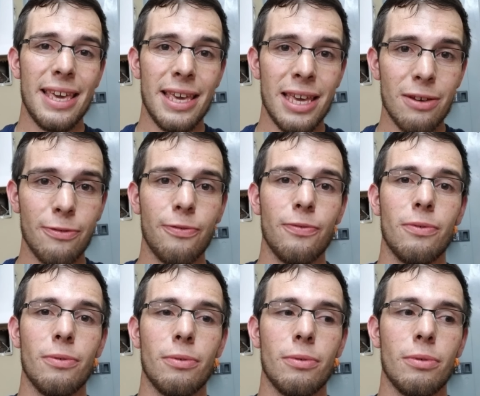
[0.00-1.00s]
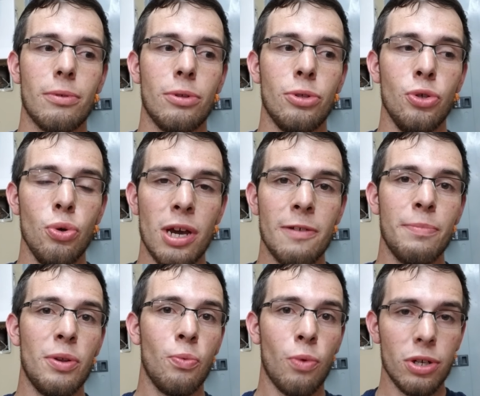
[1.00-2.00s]
if you have
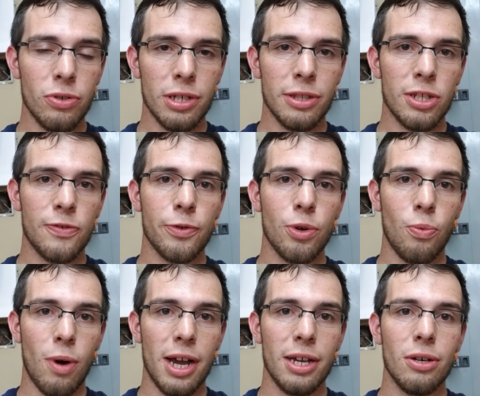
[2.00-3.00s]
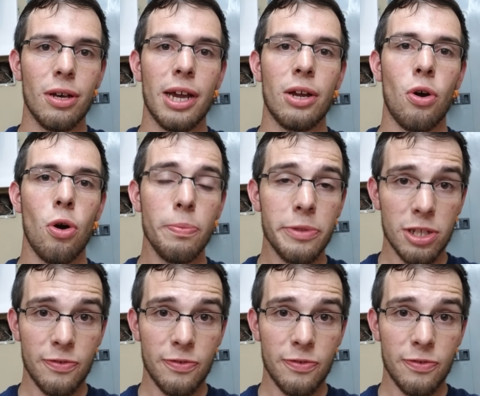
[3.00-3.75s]
been wondering this for a while, I hope this